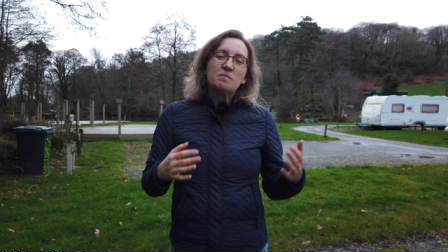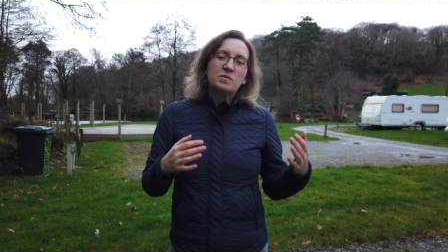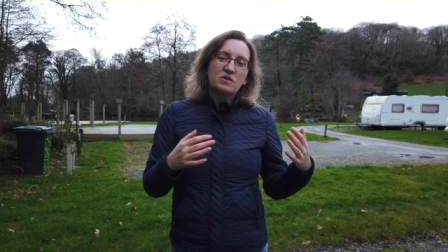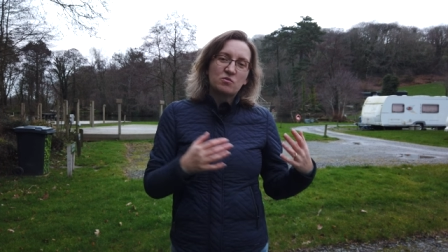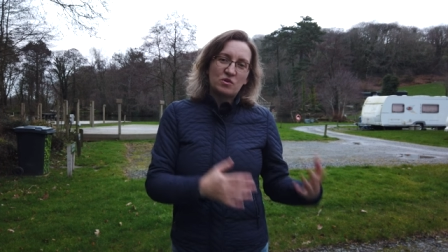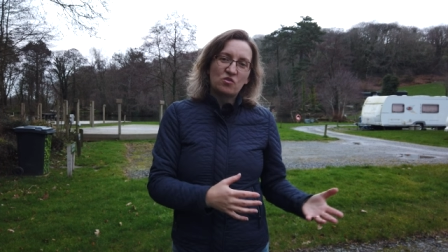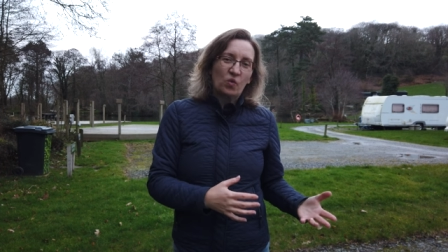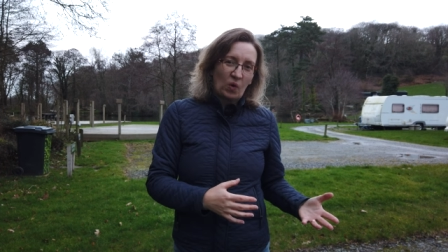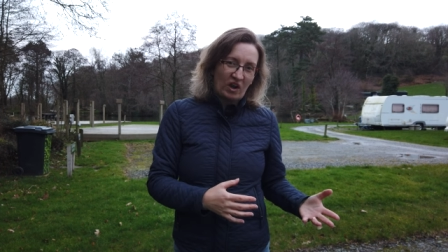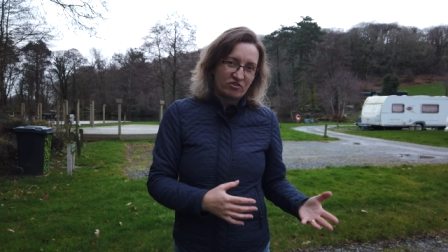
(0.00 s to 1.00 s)
between
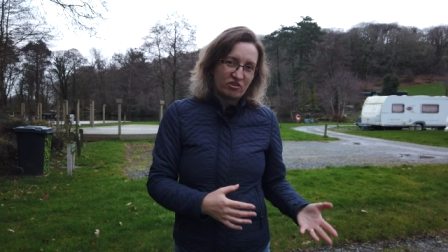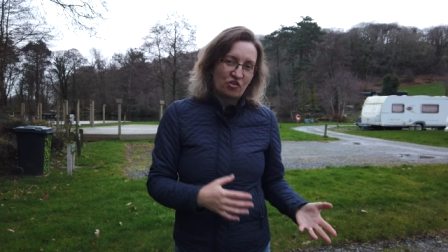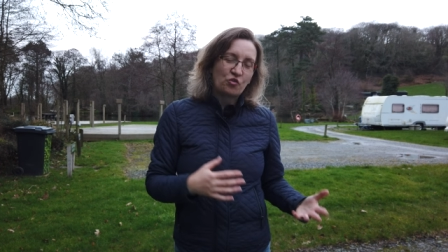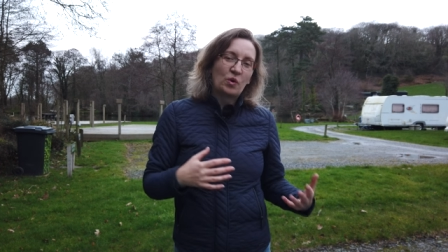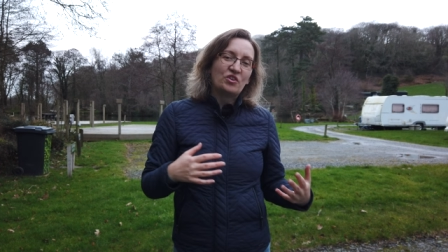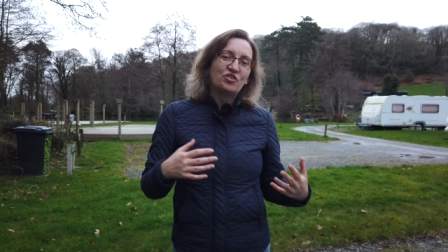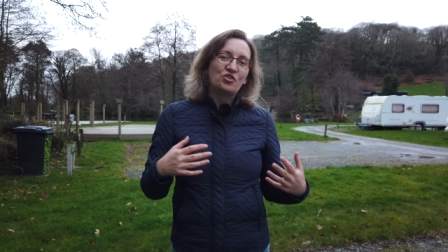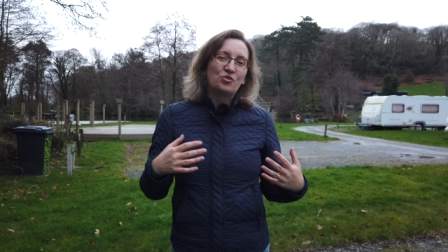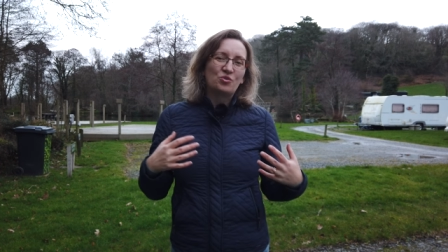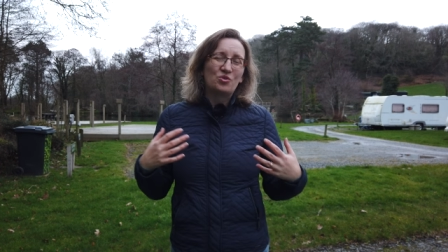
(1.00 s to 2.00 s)
two hundred twenty
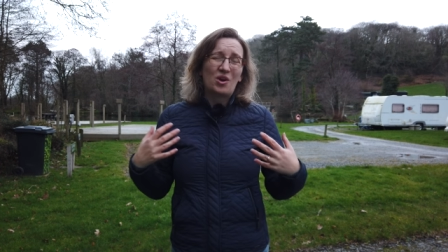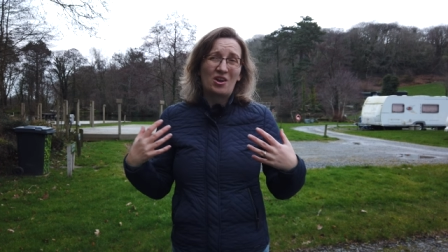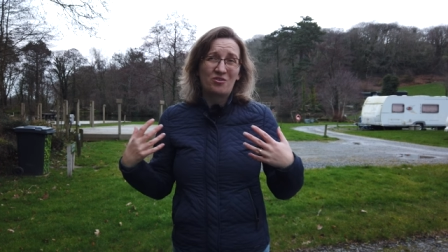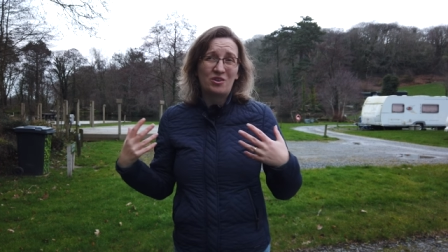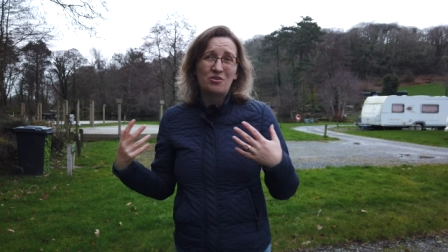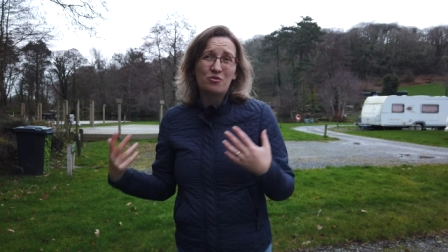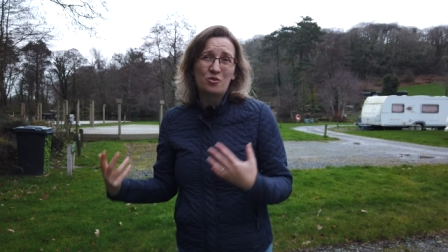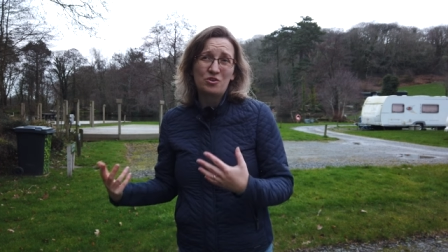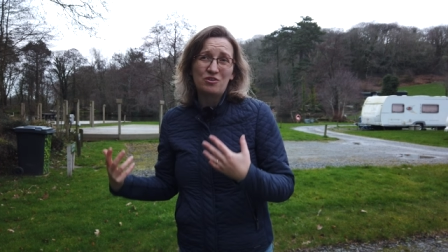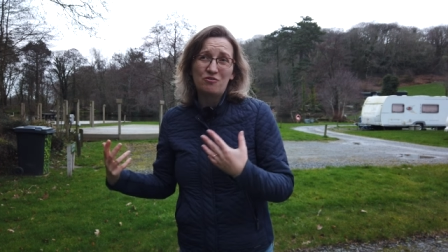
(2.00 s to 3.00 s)
to two hundred
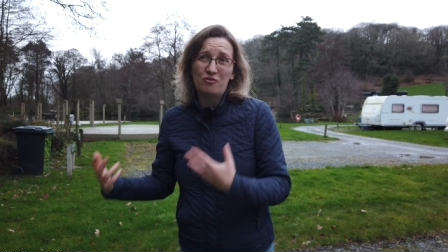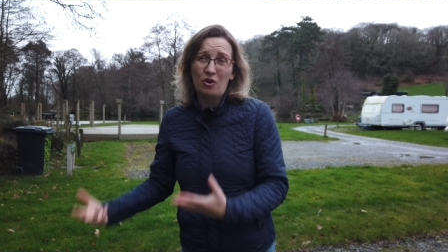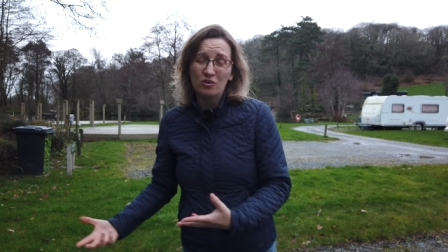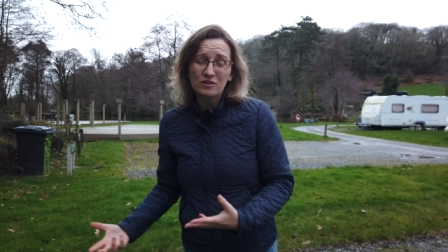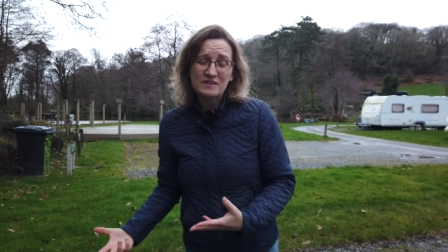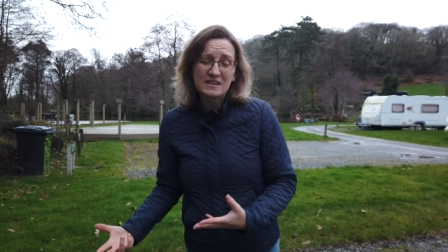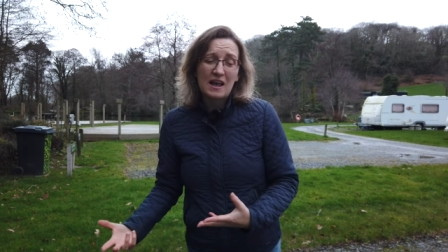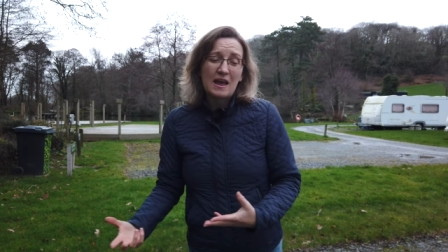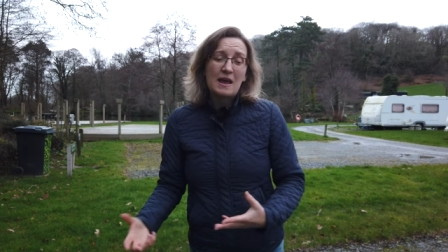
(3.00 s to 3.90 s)
forty volts.